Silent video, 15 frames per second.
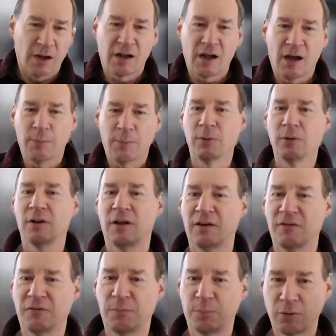a couple
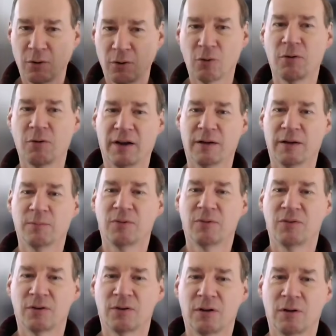of
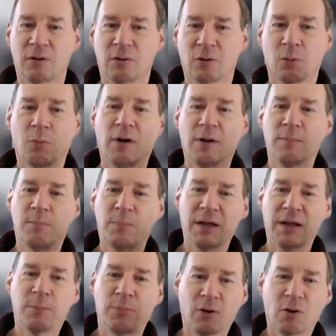programs or one
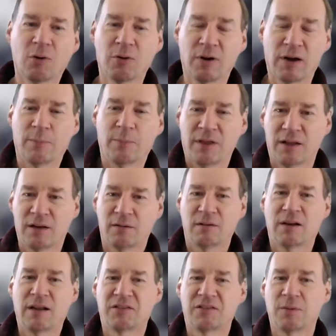big program that
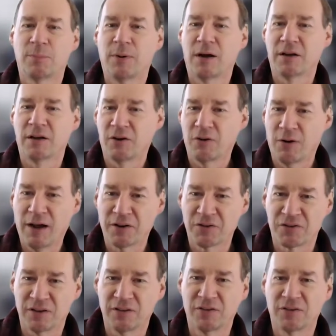gets a bug and
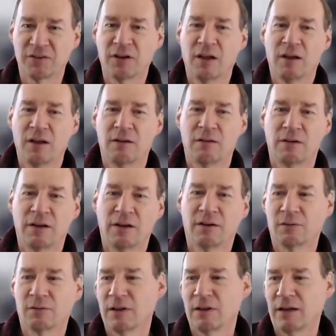crashes,
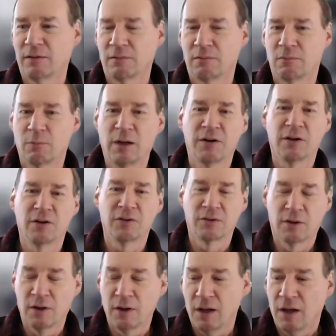like
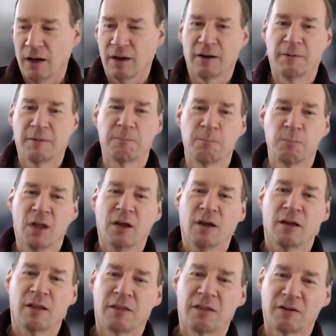Windows. Um,
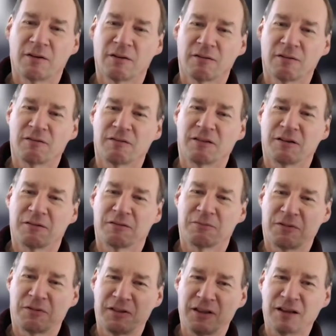
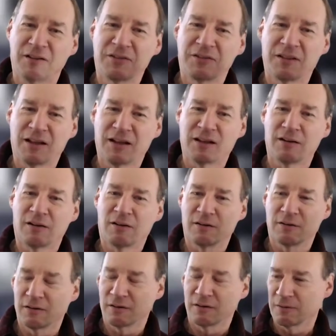they're things that
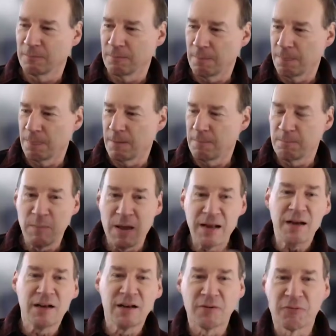are
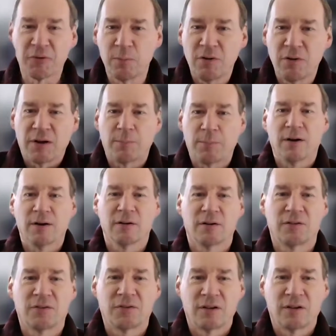many different moving
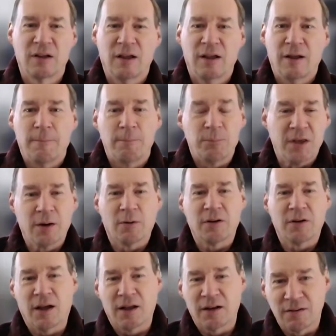parts,
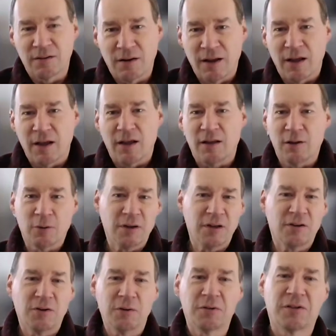and you
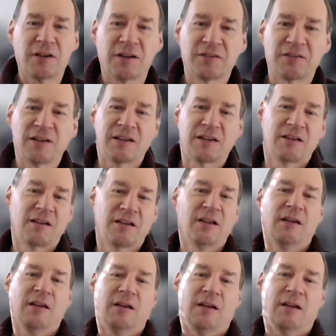can do things like,